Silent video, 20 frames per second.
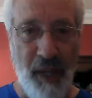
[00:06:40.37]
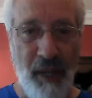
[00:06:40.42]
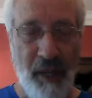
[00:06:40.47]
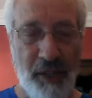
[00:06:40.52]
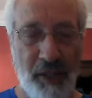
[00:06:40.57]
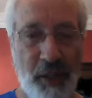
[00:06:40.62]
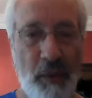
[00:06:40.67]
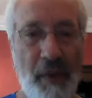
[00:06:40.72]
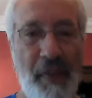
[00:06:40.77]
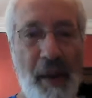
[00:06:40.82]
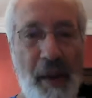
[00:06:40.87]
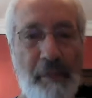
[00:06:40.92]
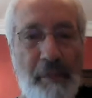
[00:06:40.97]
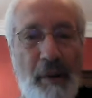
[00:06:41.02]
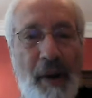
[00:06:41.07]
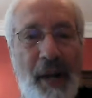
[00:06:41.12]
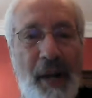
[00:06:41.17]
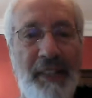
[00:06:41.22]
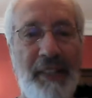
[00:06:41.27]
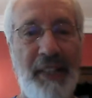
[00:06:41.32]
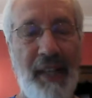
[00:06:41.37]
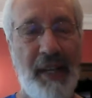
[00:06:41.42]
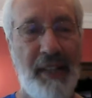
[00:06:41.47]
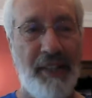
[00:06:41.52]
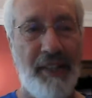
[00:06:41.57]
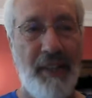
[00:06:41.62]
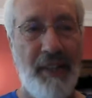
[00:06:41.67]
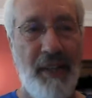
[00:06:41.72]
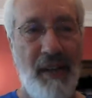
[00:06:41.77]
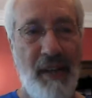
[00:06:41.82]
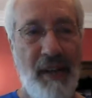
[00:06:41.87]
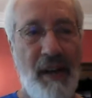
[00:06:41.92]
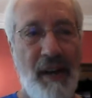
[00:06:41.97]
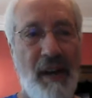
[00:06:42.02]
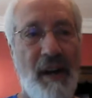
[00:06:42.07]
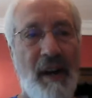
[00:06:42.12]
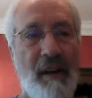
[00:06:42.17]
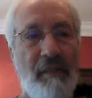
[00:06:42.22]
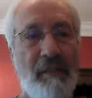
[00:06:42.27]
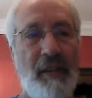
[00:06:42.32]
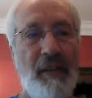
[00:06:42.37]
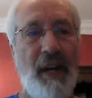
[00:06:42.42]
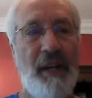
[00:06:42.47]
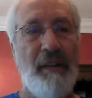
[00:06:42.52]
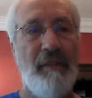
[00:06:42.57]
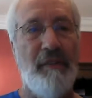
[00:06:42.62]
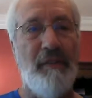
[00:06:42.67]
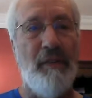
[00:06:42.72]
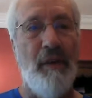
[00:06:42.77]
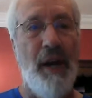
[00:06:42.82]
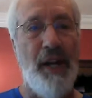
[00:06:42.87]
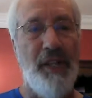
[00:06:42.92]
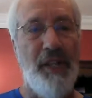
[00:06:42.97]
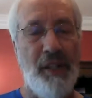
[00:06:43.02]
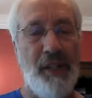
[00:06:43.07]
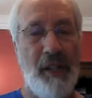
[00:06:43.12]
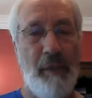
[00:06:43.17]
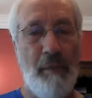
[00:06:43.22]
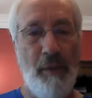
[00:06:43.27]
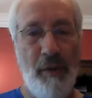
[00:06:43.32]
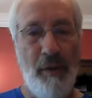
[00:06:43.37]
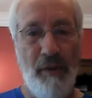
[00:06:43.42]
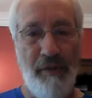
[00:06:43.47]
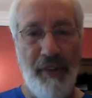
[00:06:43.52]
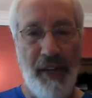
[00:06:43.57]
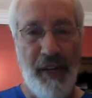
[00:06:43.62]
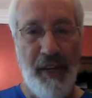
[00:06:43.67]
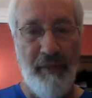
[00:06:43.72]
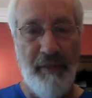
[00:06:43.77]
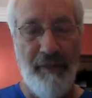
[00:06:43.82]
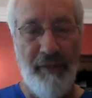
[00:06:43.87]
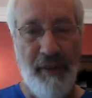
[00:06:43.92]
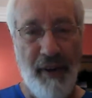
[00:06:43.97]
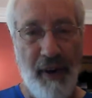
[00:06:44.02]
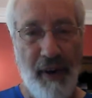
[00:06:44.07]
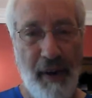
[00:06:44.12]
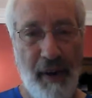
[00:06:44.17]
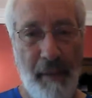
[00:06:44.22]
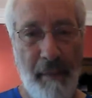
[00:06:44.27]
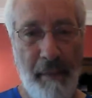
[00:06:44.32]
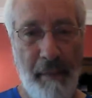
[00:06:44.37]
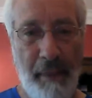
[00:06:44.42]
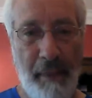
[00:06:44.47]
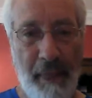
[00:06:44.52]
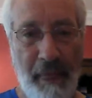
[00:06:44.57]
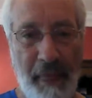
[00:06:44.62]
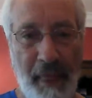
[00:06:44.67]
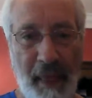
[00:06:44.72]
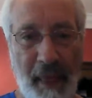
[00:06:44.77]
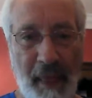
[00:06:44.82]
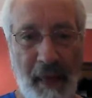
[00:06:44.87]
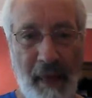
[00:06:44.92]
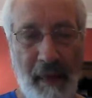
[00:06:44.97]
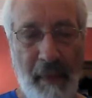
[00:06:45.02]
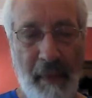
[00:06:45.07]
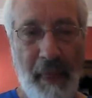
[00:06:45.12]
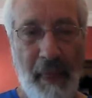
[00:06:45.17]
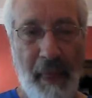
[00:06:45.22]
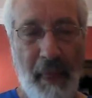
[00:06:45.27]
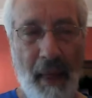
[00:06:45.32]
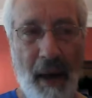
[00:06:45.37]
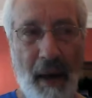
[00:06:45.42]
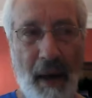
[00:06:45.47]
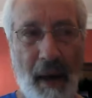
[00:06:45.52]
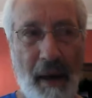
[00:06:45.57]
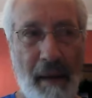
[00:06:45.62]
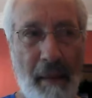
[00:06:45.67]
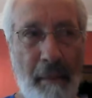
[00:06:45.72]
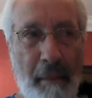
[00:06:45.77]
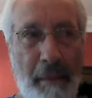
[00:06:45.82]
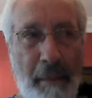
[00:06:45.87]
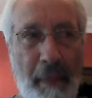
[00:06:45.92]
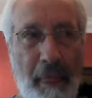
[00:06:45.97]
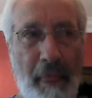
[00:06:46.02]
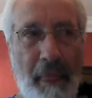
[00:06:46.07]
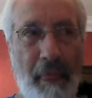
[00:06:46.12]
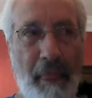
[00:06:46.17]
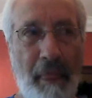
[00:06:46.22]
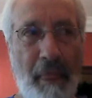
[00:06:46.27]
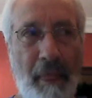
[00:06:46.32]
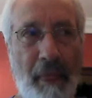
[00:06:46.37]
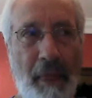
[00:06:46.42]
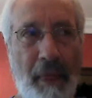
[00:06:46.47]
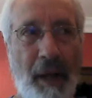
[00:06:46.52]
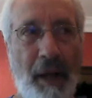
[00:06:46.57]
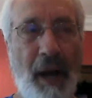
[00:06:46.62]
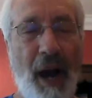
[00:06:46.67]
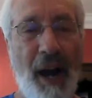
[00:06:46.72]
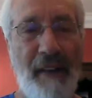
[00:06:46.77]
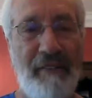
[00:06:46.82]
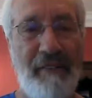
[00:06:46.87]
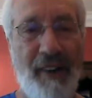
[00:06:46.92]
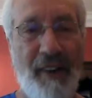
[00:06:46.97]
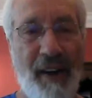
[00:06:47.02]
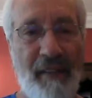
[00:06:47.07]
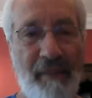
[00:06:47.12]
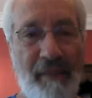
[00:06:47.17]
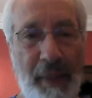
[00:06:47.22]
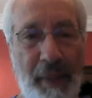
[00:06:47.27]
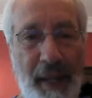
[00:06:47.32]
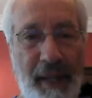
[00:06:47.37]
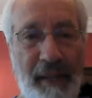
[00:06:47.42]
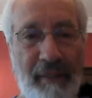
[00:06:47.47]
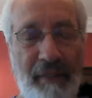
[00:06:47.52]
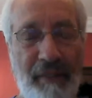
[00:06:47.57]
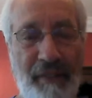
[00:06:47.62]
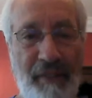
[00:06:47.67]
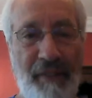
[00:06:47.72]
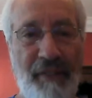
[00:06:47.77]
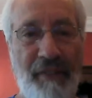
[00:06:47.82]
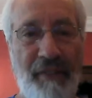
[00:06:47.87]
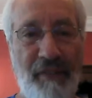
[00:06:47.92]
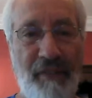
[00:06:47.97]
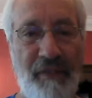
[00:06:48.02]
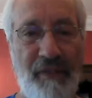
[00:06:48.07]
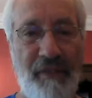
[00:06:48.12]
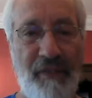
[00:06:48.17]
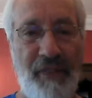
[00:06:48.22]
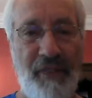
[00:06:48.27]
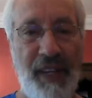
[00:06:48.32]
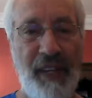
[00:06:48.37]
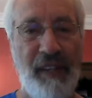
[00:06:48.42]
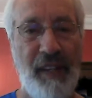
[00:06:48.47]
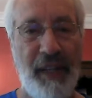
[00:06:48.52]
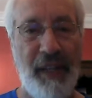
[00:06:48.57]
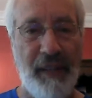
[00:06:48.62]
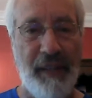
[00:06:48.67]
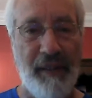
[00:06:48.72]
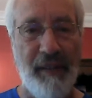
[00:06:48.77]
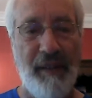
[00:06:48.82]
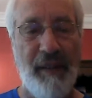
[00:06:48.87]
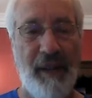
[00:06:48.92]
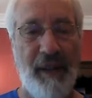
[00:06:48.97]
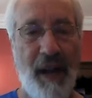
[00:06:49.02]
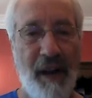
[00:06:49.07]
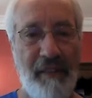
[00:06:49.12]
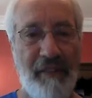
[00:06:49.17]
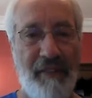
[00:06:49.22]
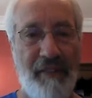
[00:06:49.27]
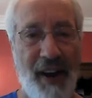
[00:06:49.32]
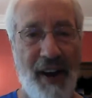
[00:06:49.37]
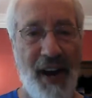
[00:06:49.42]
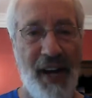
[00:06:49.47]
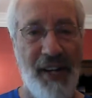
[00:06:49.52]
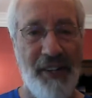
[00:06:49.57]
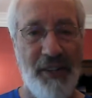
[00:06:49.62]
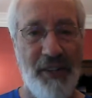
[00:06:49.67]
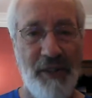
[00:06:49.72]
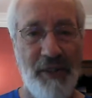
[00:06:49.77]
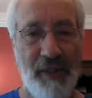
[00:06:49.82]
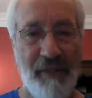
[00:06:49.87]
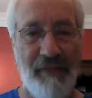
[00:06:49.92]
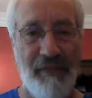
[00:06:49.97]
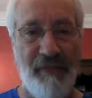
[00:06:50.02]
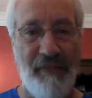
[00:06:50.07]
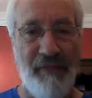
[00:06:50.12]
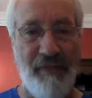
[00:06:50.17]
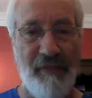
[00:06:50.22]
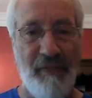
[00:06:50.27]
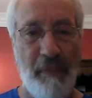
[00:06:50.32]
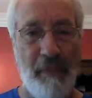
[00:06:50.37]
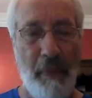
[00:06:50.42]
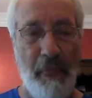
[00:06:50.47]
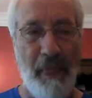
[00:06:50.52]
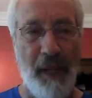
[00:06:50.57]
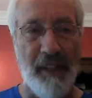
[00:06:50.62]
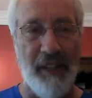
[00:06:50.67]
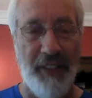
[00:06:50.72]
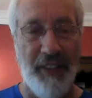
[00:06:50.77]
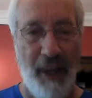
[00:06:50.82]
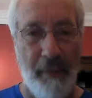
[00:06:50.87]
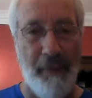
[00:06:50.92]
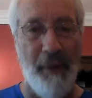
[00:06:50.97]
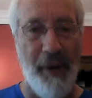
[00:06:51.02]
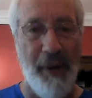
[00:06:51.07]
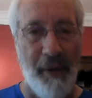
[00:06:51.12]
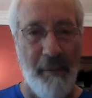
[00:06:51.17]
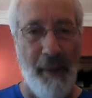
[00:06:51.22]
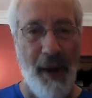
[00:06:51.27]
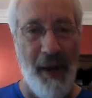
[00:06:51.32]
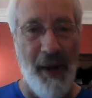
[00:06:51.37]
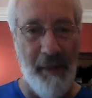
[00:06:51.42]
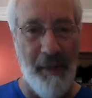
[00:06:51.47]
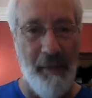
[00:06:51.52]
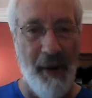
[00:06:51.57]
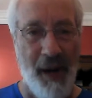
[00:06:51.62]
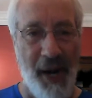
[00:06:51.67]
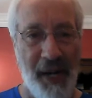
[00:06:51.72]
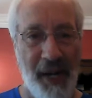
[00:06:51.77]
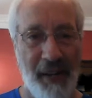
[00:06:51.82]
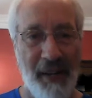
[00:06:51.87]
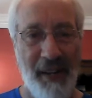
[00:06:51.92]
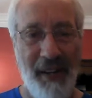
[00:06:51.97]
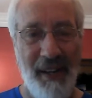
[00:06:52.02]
So in that process of kind of gradually moving from the confine, feeling confined to a separate body mind,